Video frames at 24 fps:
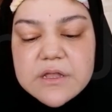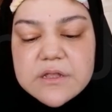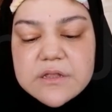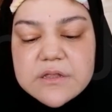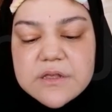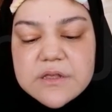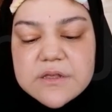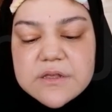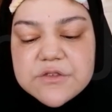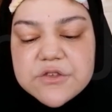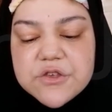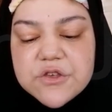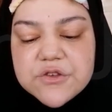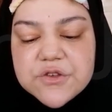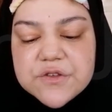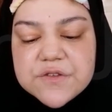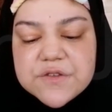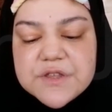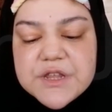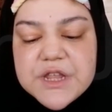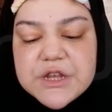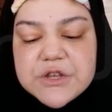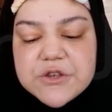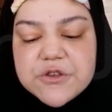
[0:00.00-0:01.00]
This you
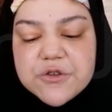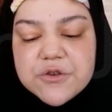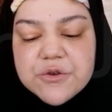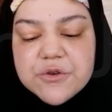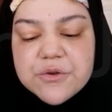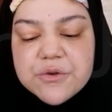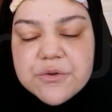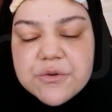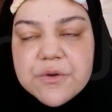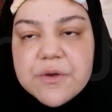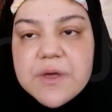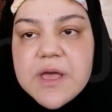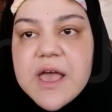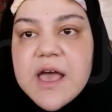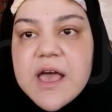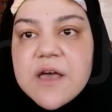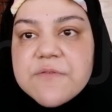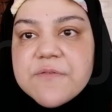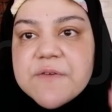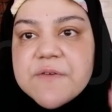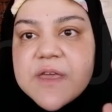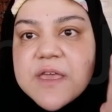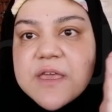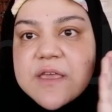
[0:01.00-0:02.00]
just need to
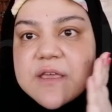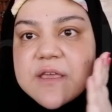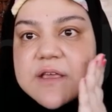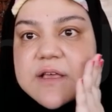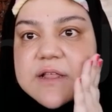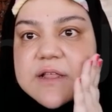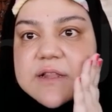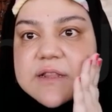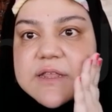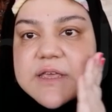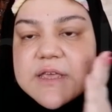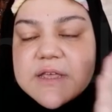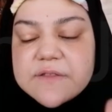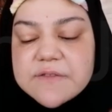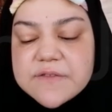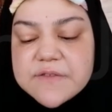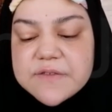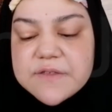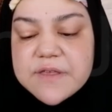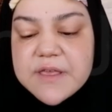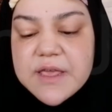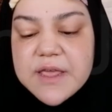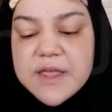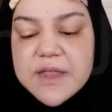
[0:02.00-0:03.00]
have a clean
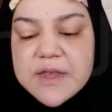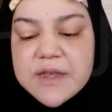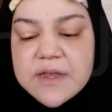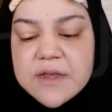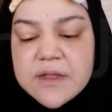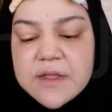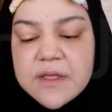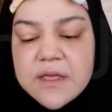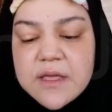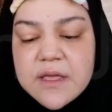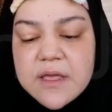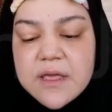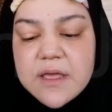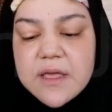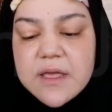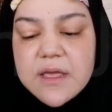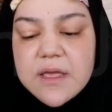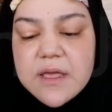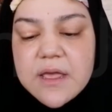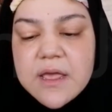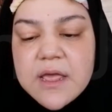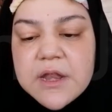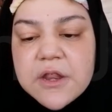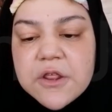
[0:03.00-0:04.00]
skin
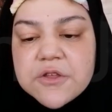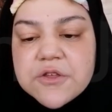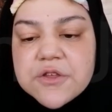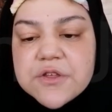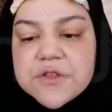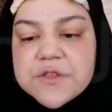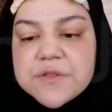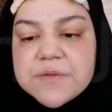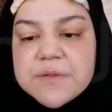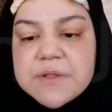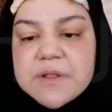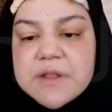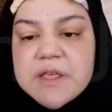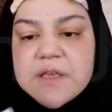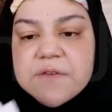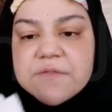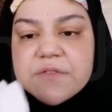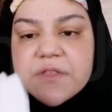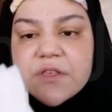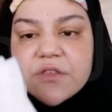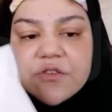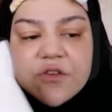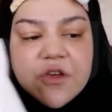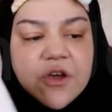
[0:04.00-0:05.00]
and you just
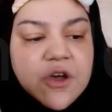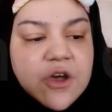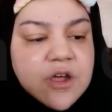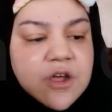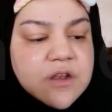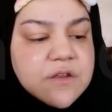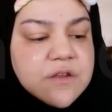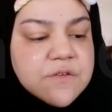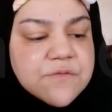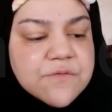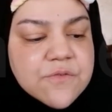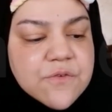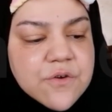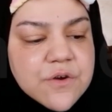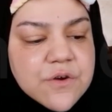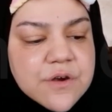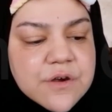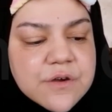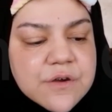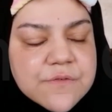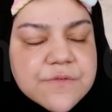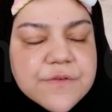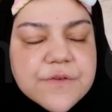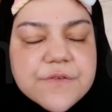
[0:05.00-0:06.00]
leave this on
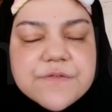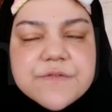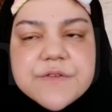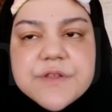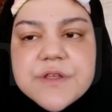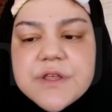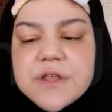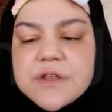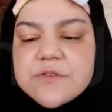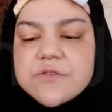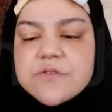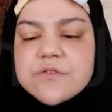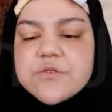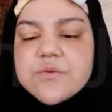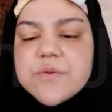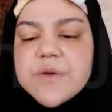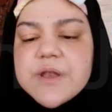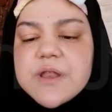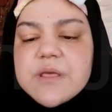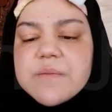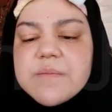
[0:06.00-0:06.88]
for 15 to 20